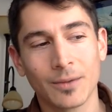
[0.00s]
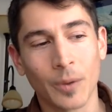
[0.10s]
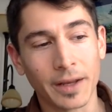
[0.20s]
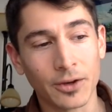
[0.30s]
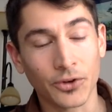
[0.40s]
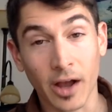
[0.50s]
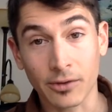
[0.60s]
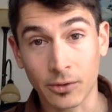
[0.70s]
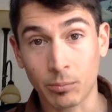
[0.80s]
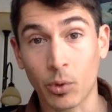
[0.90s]
when he
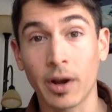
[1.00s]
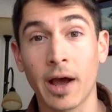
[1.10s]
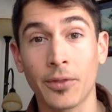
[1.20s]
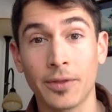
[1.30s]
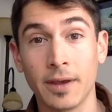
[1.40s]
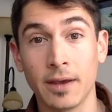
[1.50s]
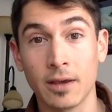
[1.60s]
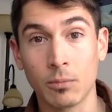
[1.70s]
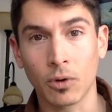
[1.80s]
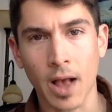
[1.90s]
tries to point out the
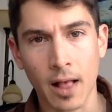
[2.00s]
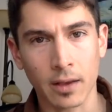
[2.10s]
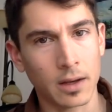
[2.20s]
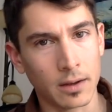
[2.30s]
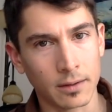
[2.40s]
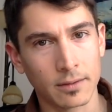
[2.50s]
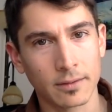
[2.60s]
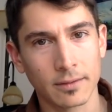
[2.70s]
immorality,